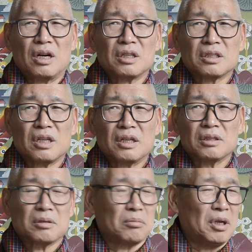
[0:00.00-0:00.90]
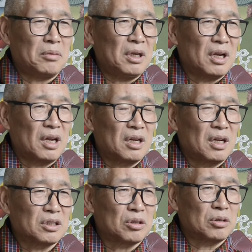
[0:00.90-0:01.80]
all these things maybe, and
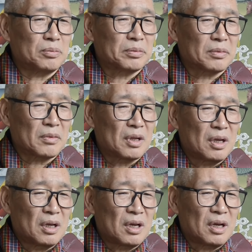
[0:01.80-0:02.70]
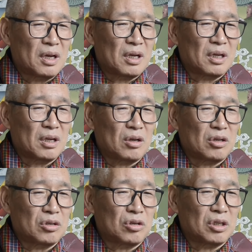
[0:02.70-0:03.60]
also
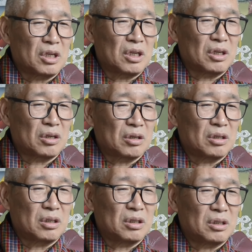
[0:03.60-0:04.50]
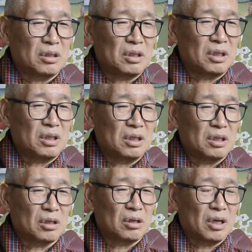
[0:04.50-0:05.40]
during the
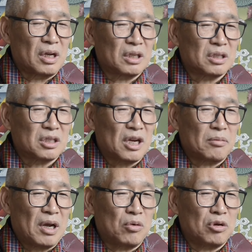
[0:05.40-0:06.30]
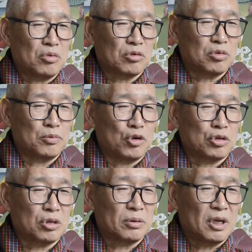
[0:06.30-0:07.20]
the election time, I went for, to
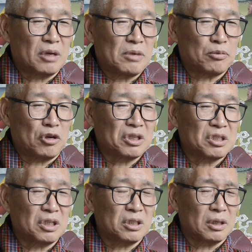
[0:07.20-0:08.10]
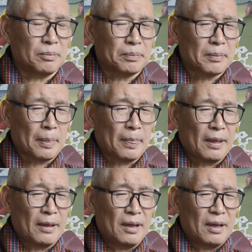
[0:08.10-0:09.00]
vote at my polling station.
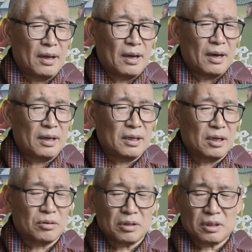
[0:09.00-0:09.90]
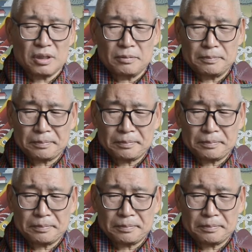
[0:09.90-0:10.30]
I think it was uh,